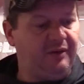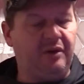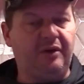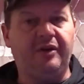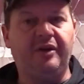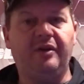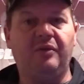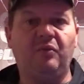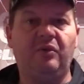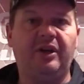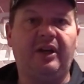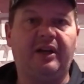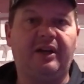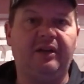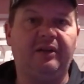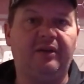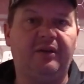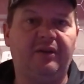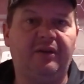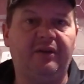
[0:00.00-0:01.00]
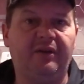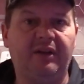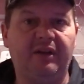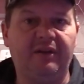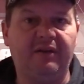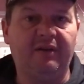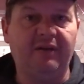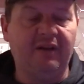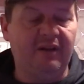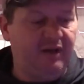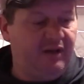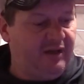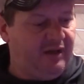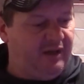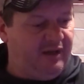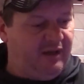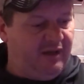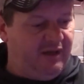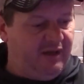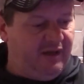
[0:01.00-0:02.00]
learning what I can learn, and
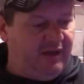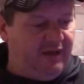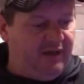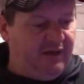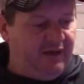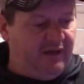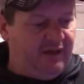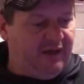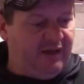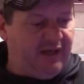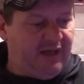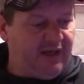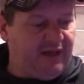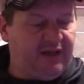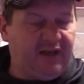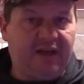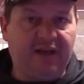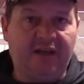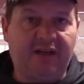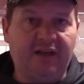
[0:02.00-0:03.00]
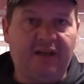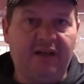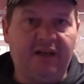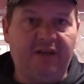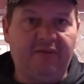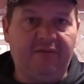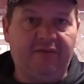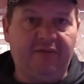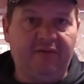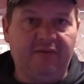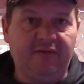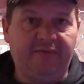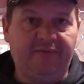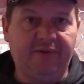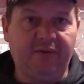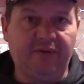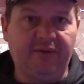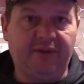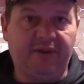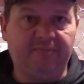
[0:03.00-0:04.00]
I get a kick out of
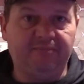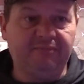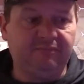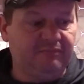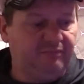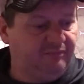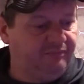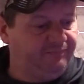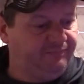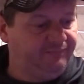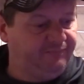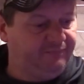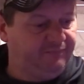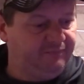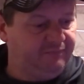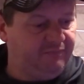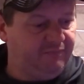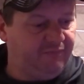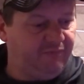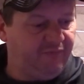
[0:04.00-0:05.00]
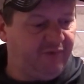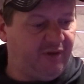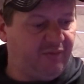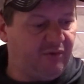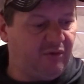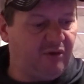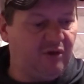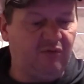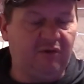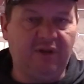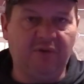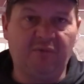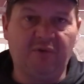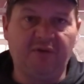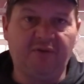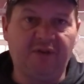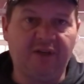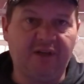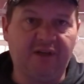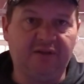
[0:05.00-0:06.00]
fooling them. If they won't go on
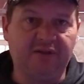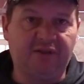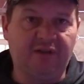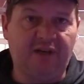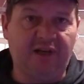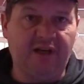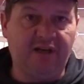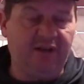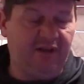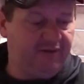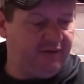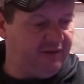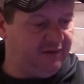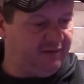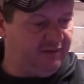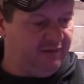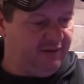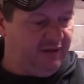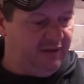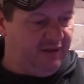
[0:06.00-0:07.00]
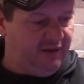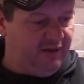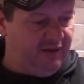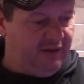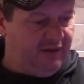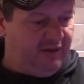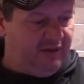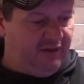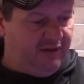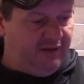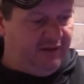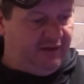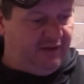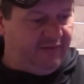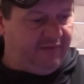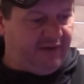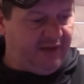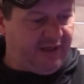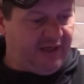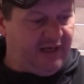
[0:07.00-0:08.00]
one thing, I'll try another.
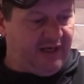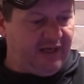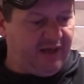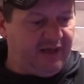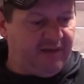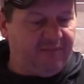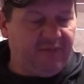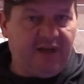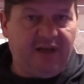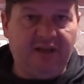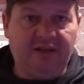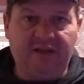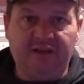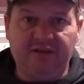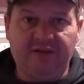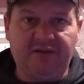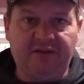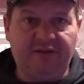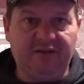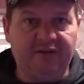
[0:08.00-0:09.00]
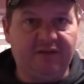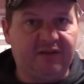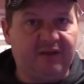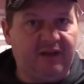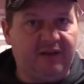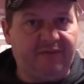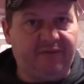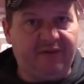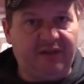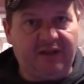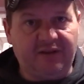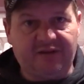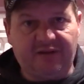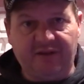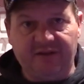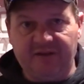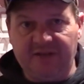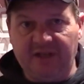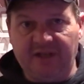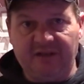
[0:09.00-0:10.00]
If I can't get them to hit on certain stuff and I
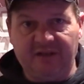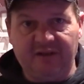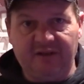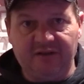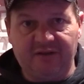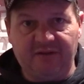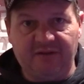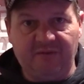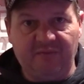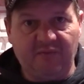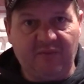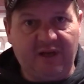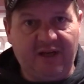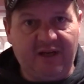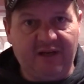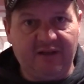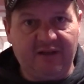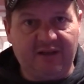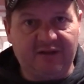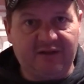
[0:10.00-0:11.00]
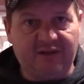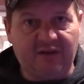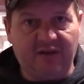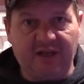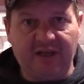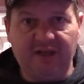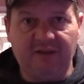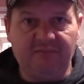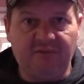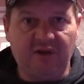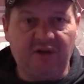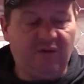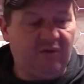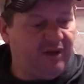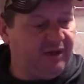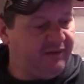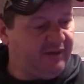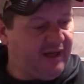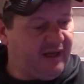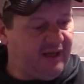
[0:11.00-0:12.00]
start jigging in a certain way and I start getting them to go
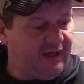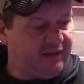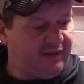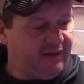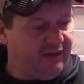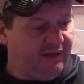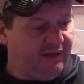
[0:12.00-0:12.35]
on that,